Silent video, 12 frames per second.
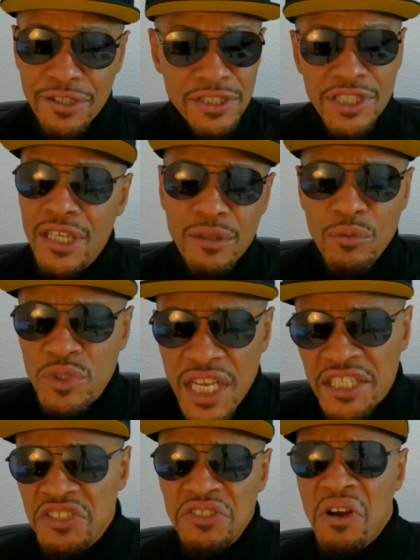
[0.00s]
Because the other one was
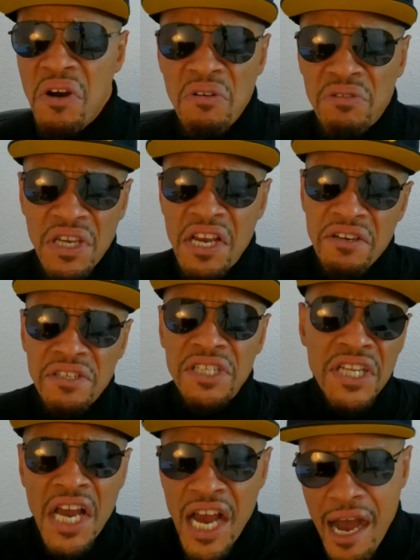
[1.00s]
like, she's all arrogant.